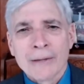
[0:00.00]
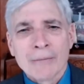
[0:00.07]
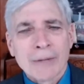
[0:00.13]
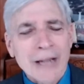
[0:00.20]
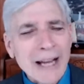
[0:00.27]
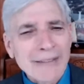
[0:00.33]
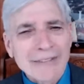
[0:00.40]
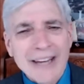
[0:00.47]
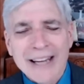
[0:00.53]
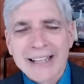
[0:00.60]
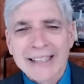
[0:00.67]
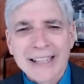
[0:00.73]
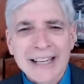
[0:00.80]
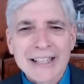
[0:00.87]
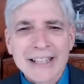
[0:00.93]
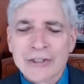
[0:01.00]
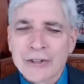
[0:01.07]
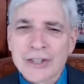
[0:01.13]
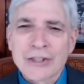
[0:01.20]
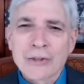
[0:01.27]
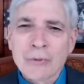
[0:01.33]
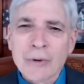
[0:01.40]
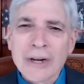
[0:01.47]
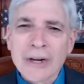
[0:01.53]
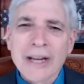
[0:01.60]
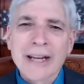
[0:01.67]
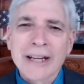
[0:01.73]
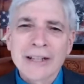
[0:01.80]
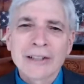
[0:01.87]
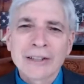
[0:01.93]
But I've got to tell you, Tricia, when are
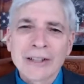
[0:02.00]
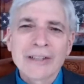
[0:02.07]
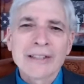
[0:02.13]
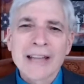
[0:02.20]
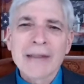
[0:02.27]
you going to learn